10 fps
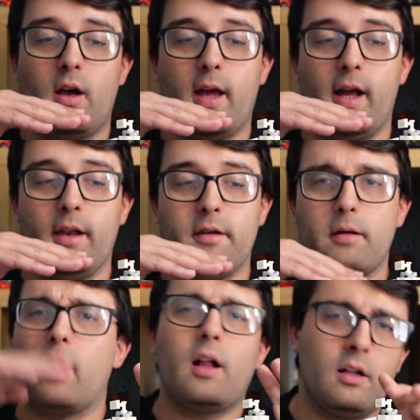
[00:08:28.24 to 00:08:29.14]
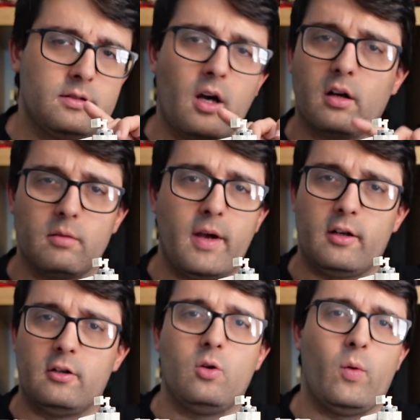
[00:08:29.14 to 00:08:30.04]
and I'll talk
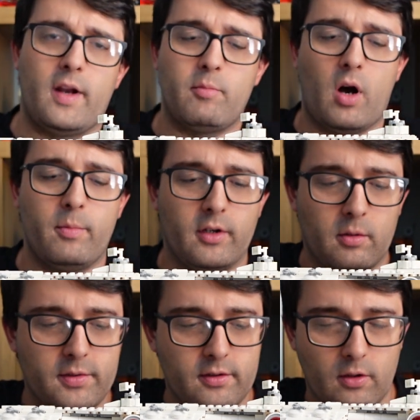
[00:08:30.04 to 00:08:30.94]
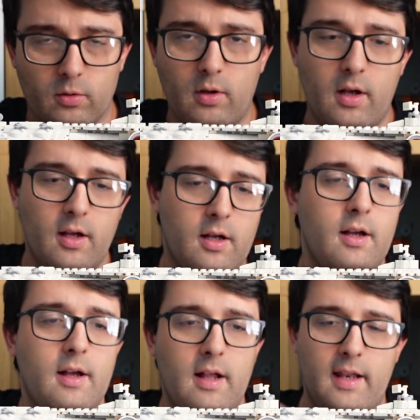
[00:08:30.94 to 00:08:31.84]
about it when I pop it up. So
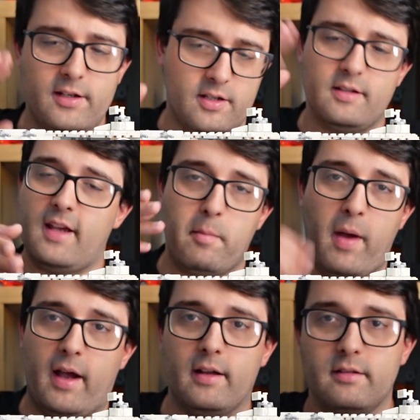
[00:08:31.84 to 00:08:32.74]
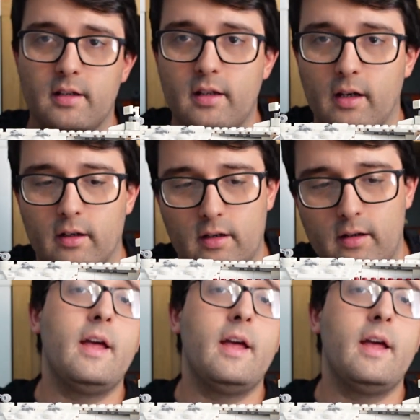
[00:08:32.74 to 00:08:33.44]
let's just get back into here.